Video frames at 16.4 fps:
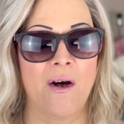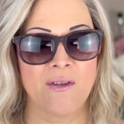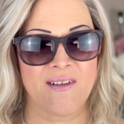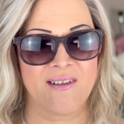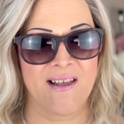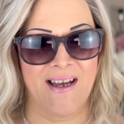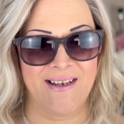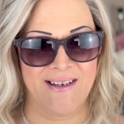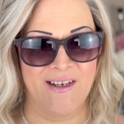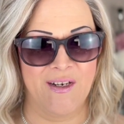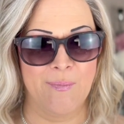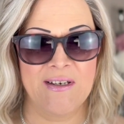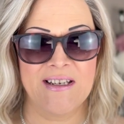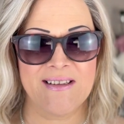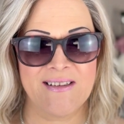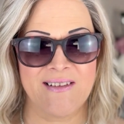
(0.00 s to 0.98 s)
outside in a
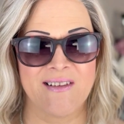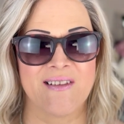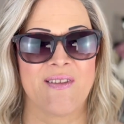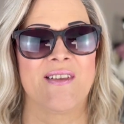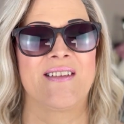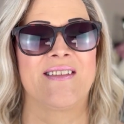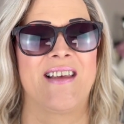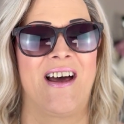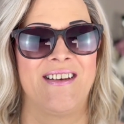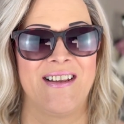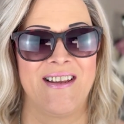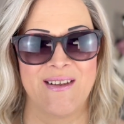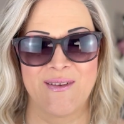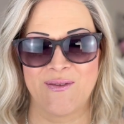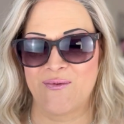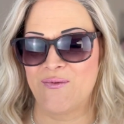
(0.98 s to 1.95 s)
minute since the sun
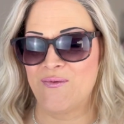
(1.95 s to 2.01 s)
is